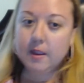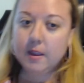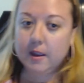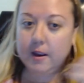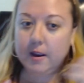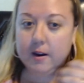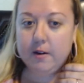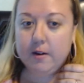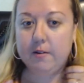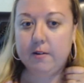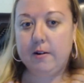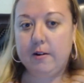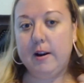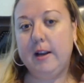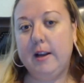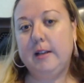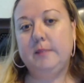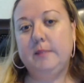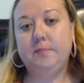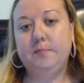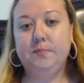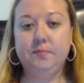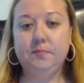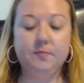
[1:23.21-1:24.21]
Alright,
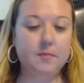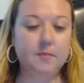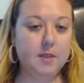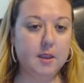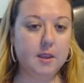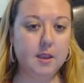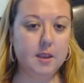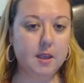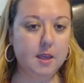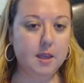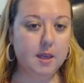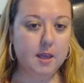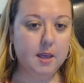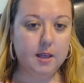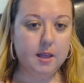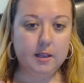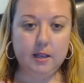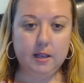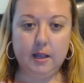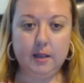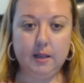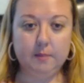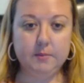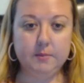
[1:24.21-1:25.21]

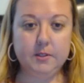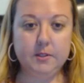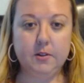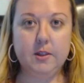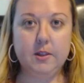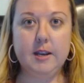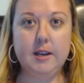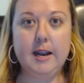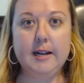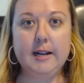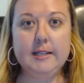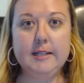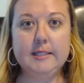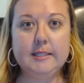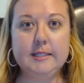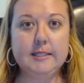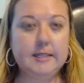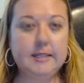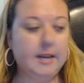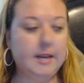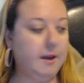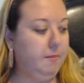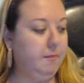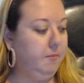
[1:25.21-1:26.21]
so the next
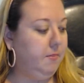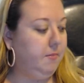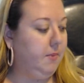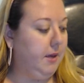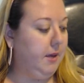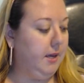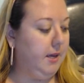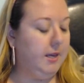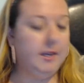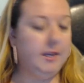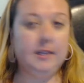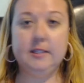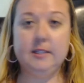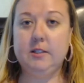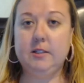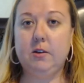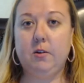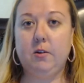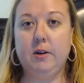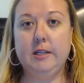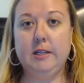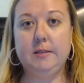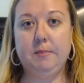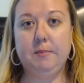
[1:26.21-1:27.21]
step is
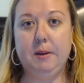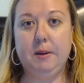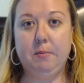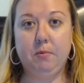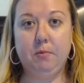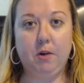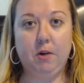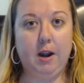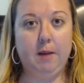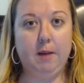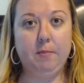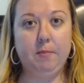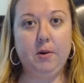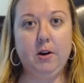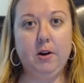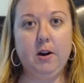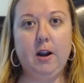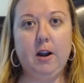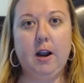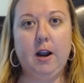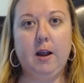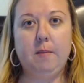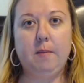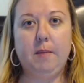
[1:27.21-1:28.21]
going to be primer.
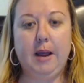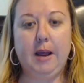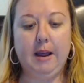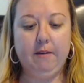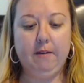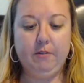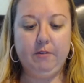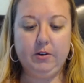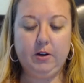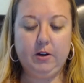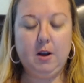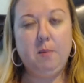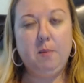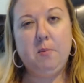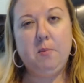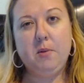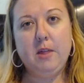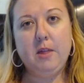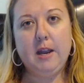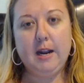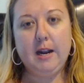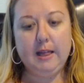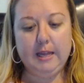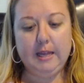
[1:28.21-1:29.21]
I have a couple
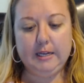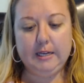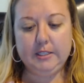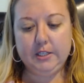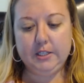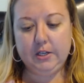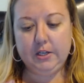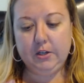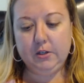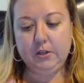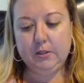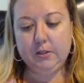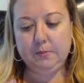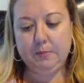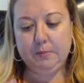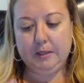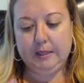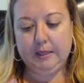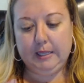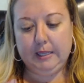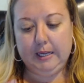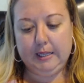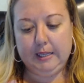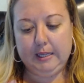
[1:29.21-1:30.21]
that I like to use, but
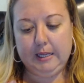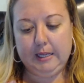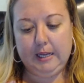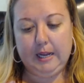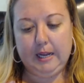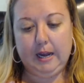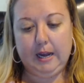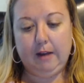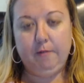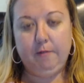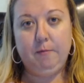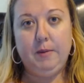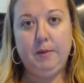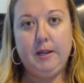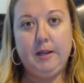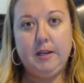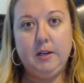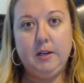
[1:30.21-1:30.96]
lately I've been